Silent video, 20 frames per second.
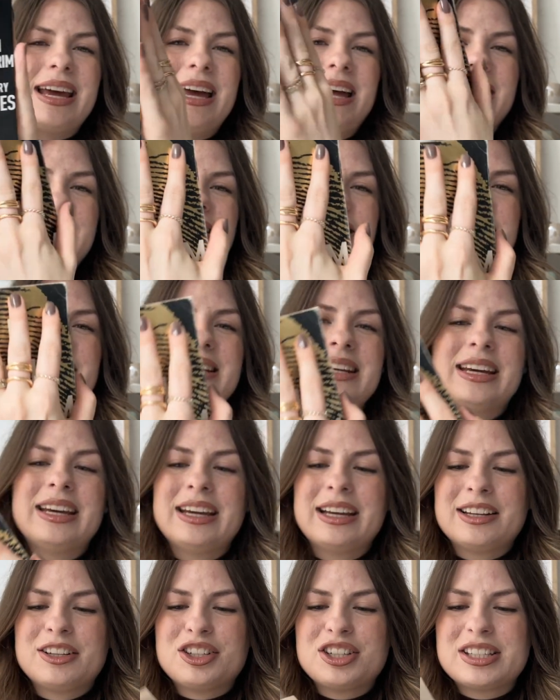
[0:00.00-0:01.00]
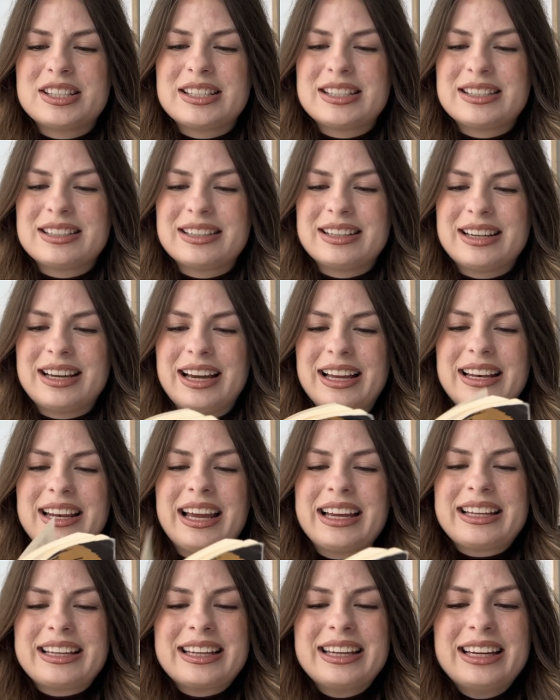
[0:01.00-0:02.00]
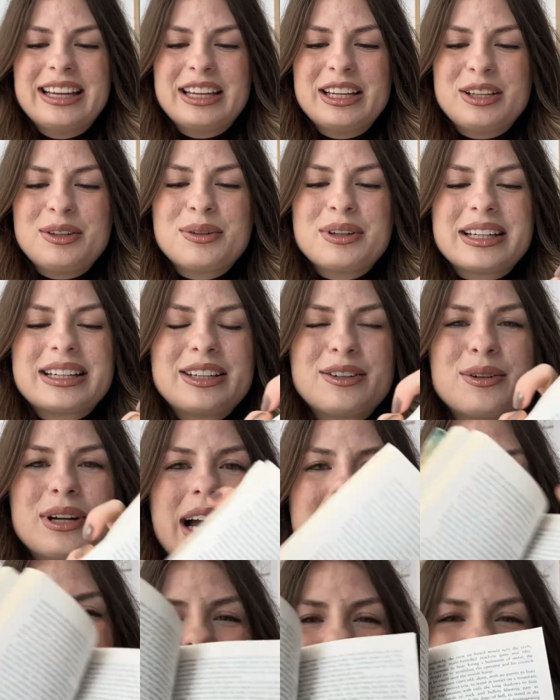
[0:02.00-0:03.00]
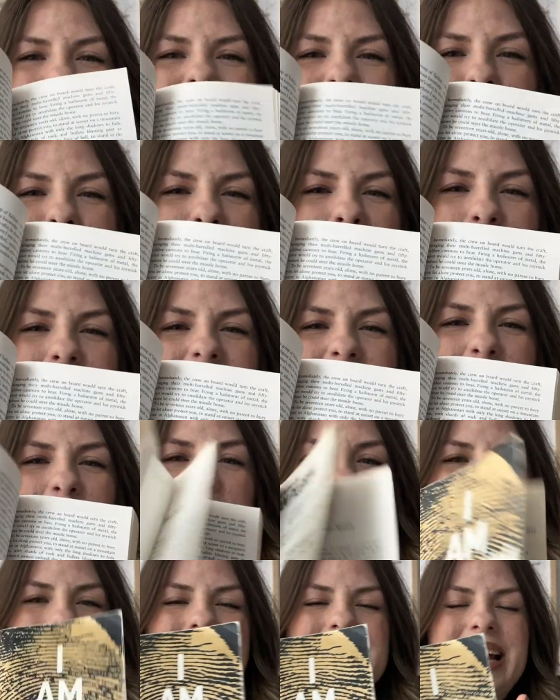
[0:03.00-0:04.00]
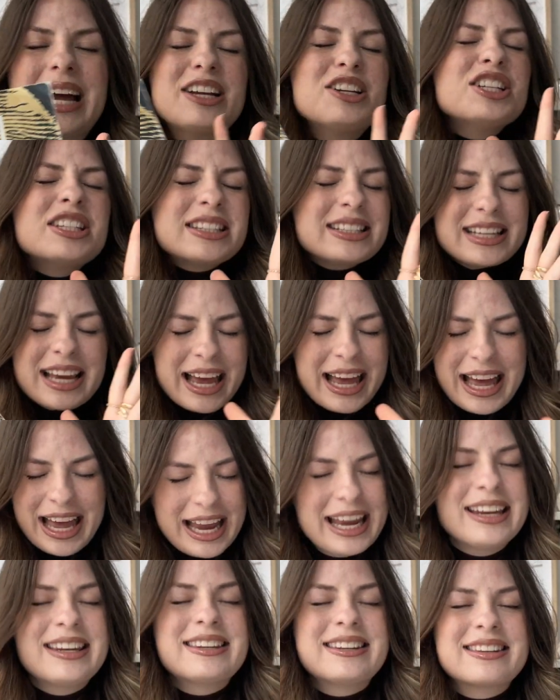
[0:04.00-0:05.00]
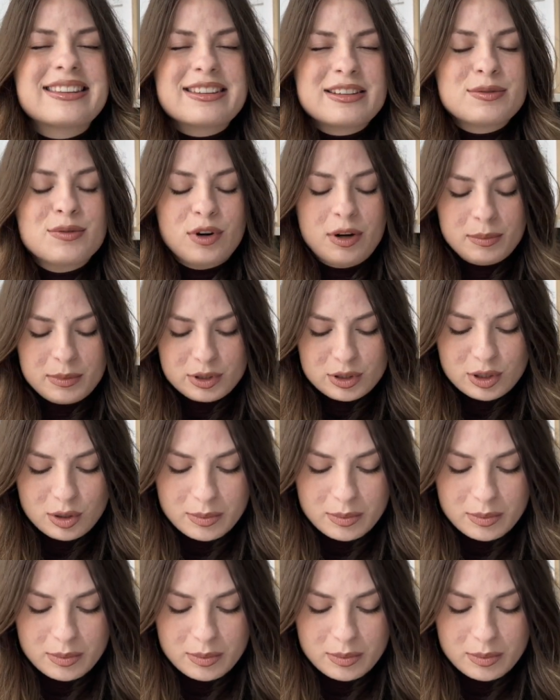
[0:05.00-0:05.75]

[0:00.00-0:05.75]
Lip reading: and just like you can't really properly open it. I just hate this format so